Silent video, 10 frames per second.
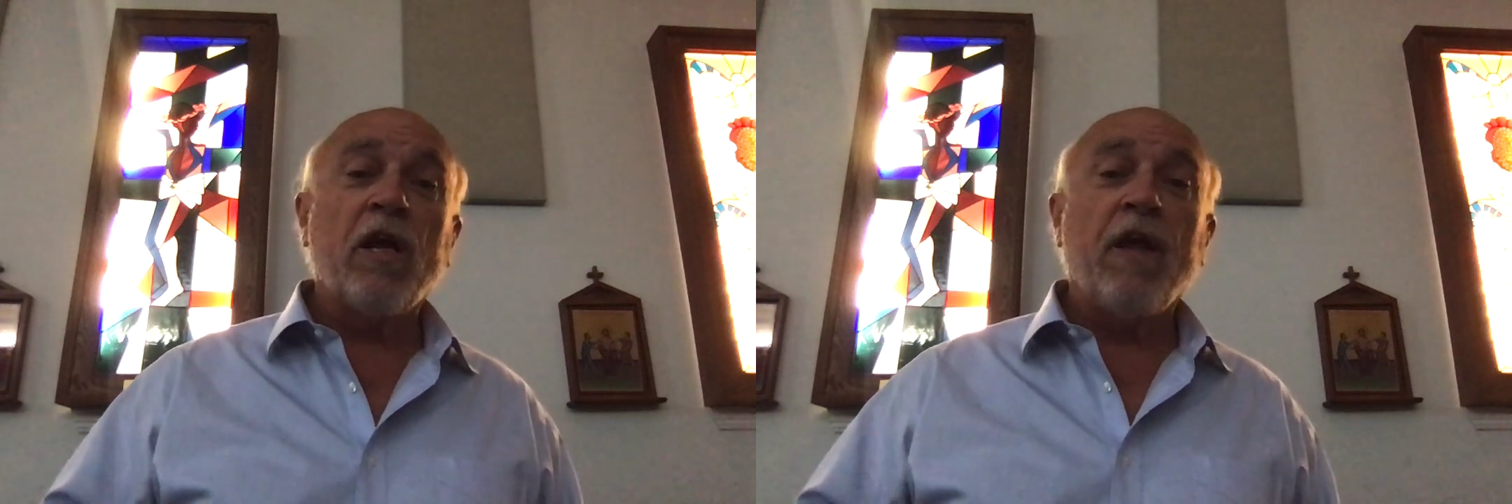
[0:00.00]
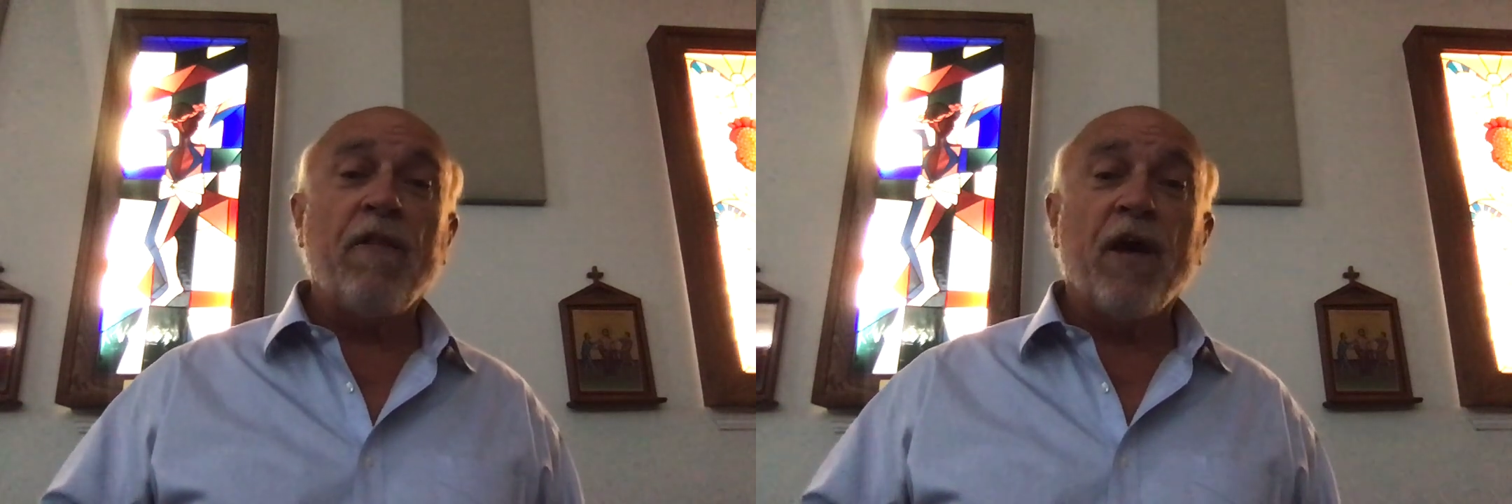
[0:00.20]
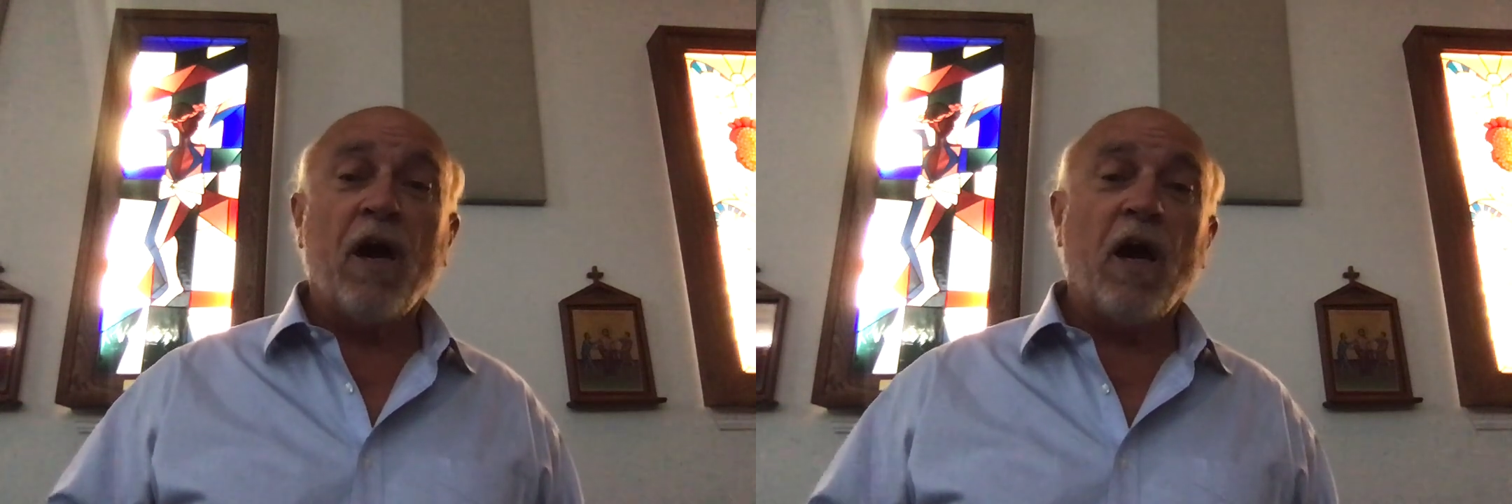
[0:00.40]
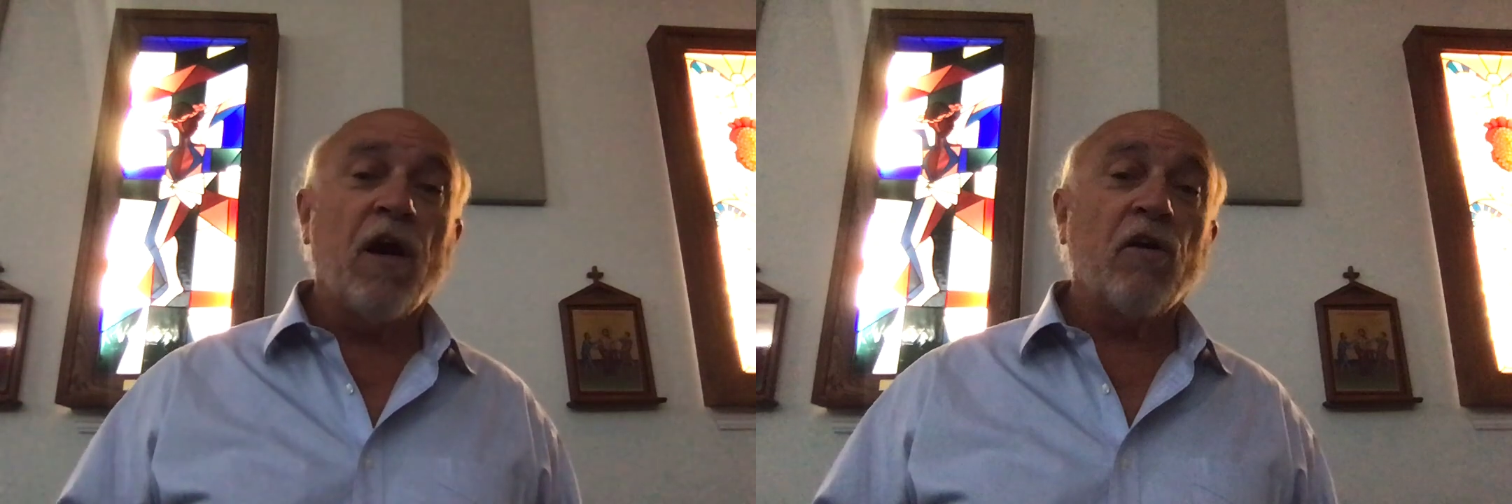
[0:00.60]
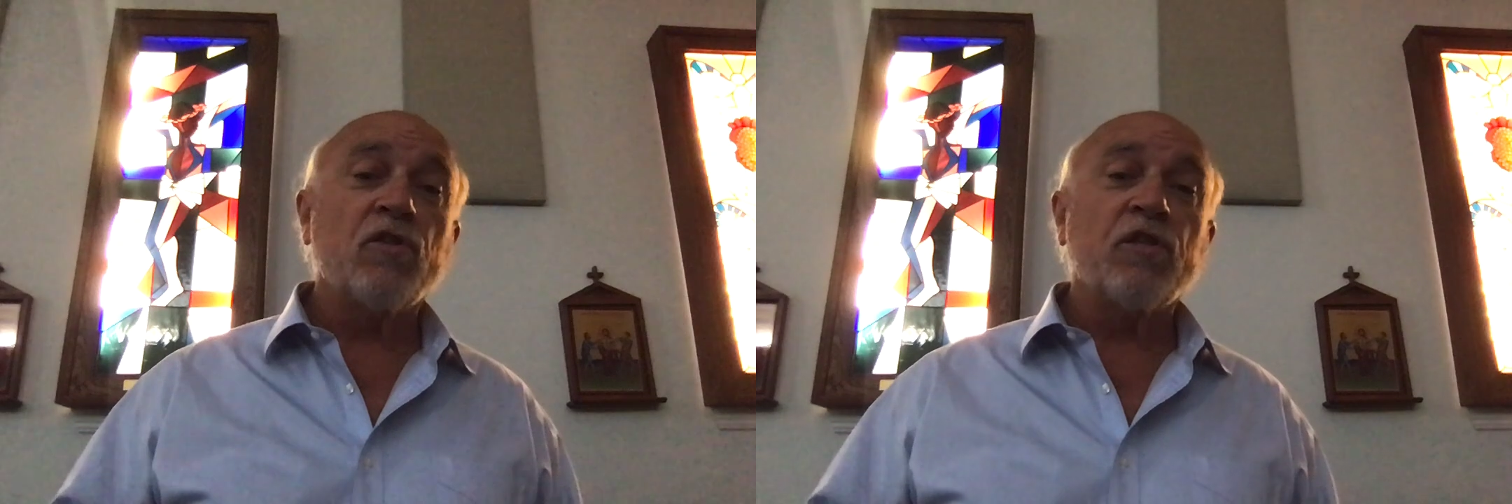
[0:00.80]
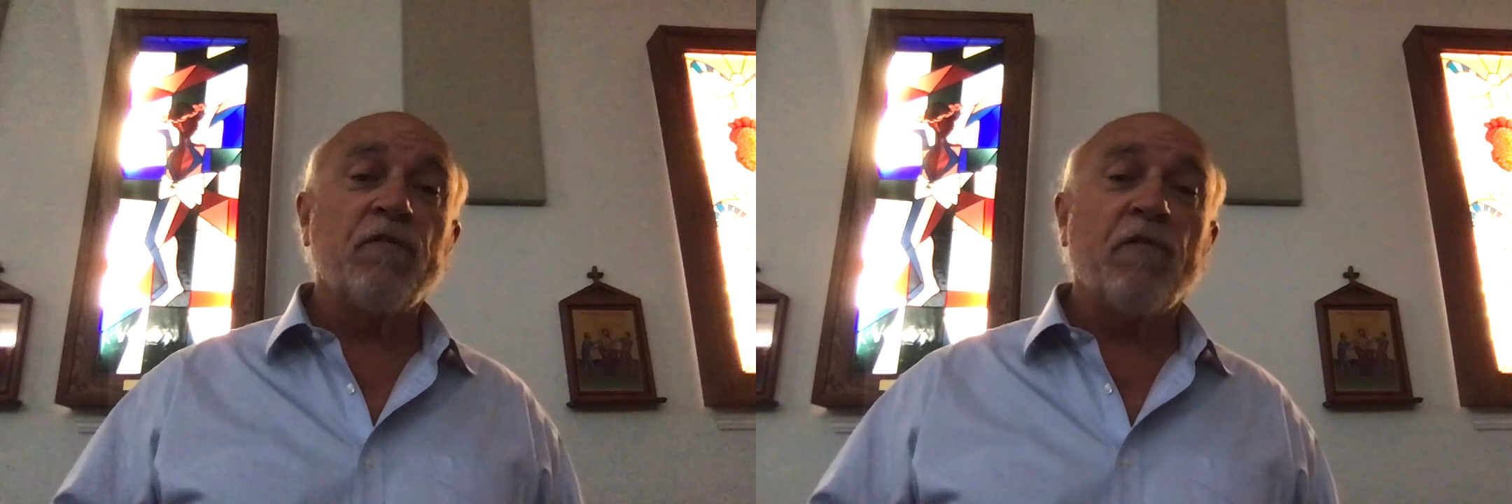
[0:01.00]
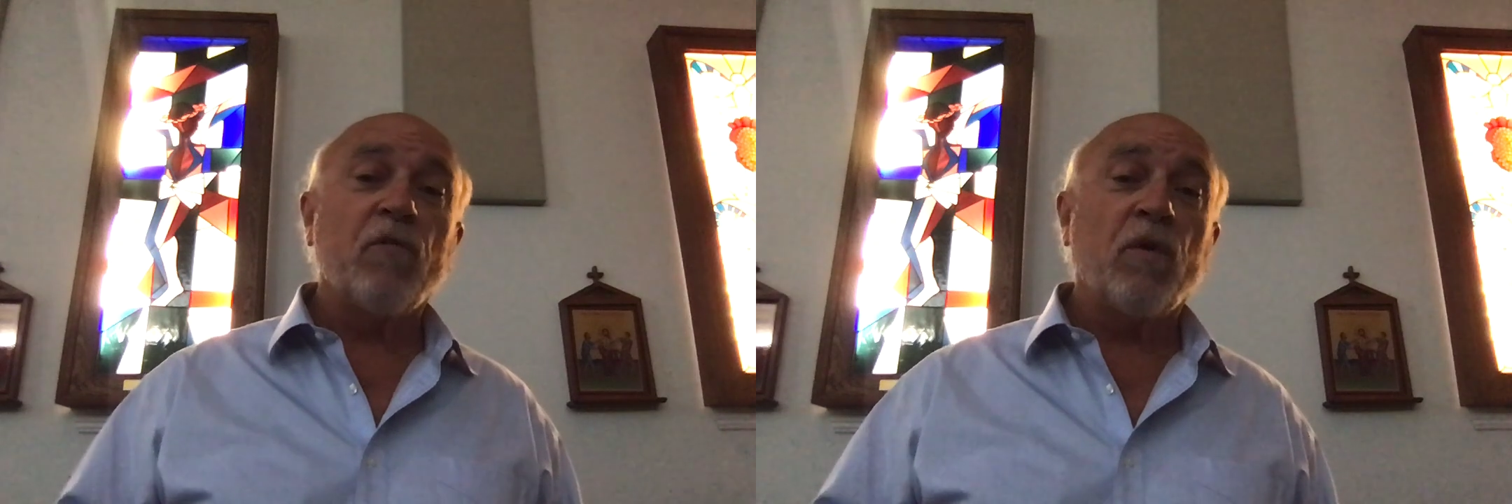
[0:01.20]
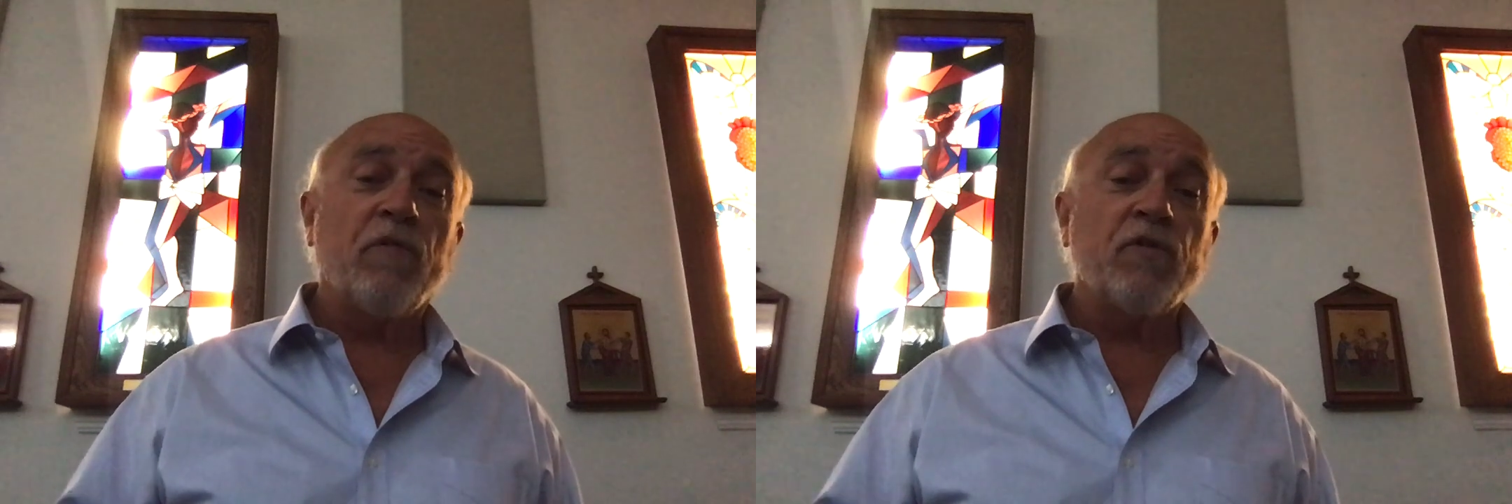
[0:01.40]
in the hearts of every
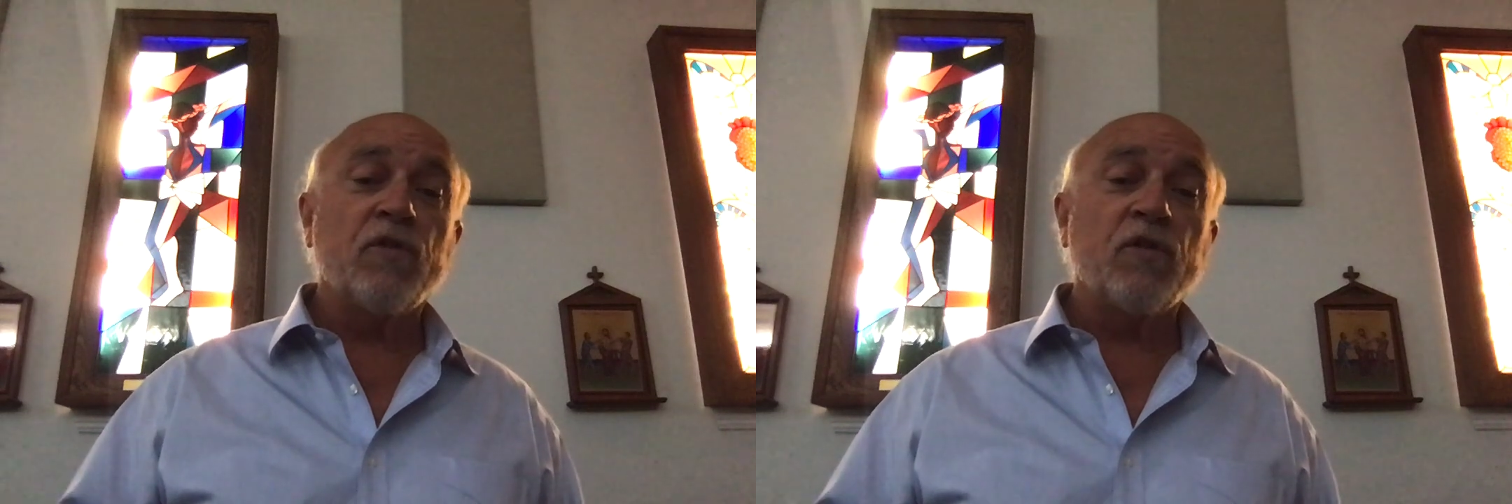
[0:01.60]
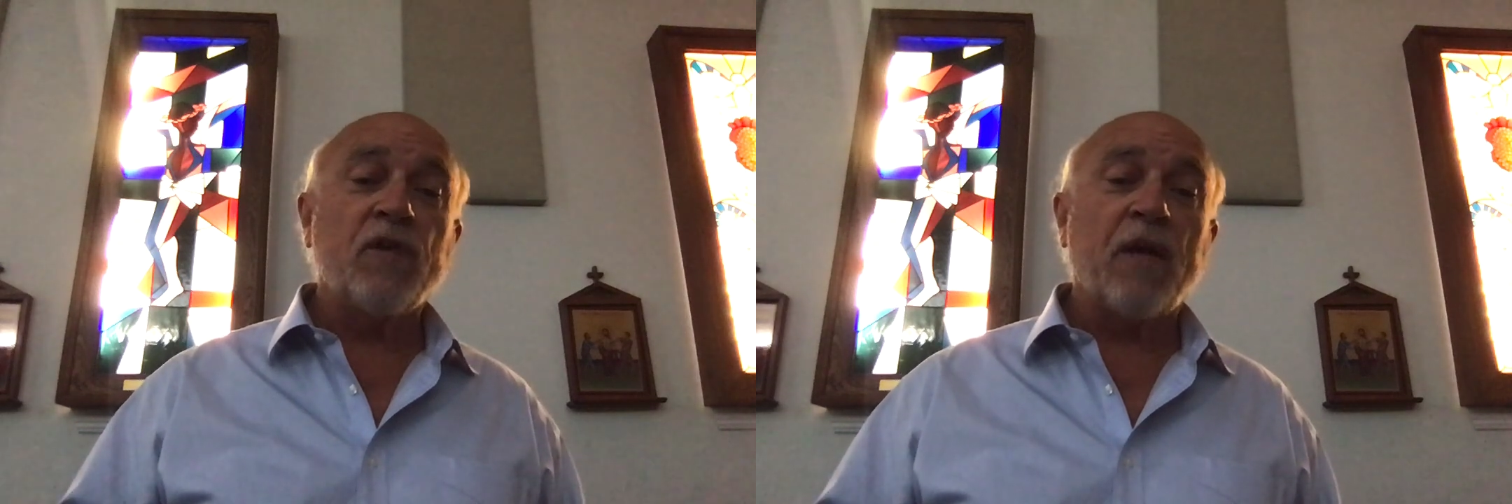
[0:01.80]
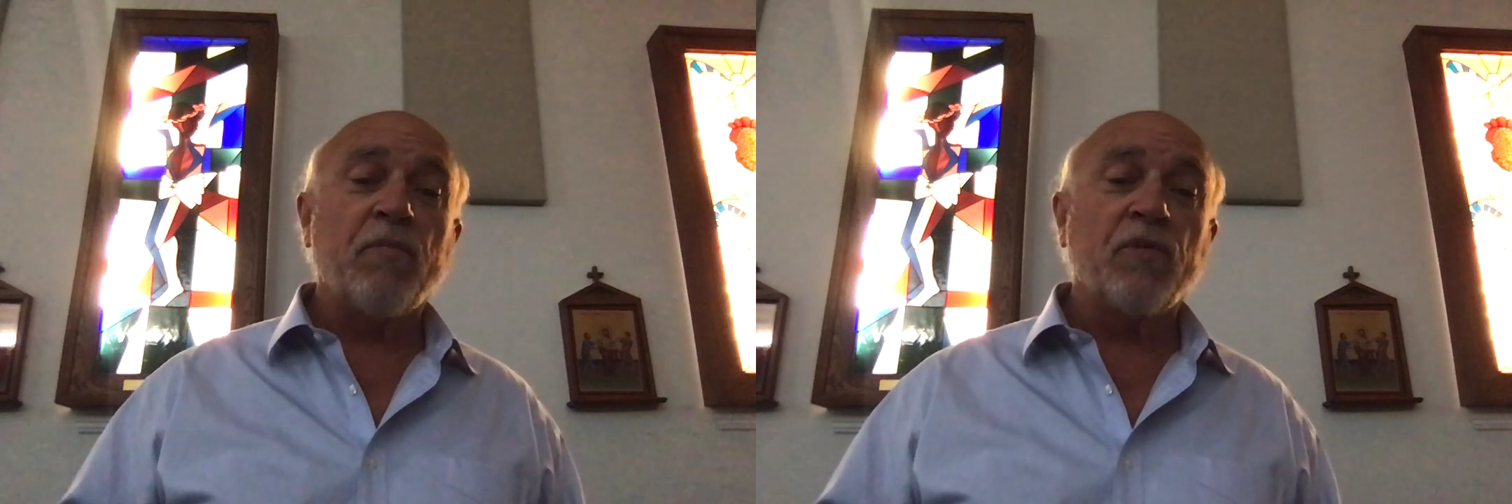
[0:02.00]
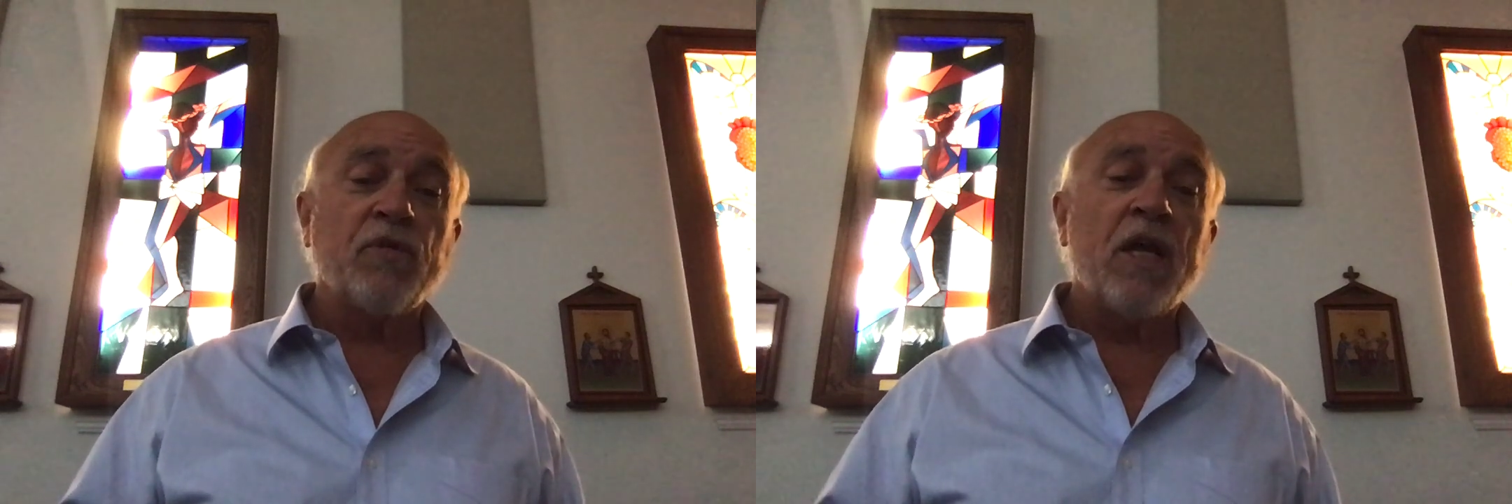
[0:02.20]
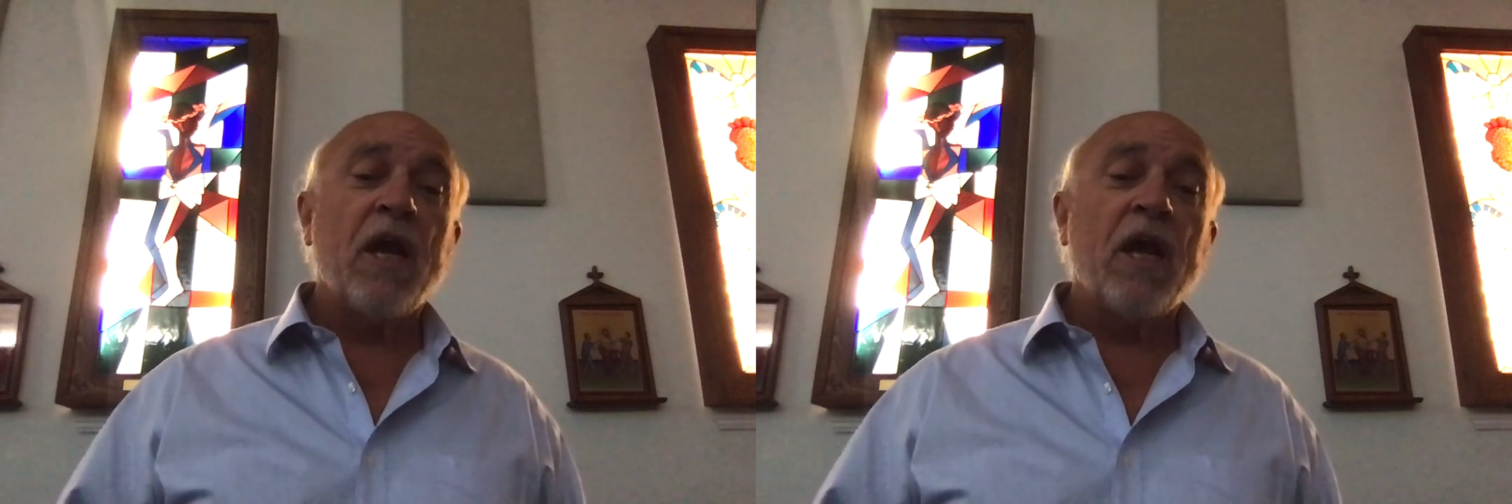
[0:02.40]
one of his disciples,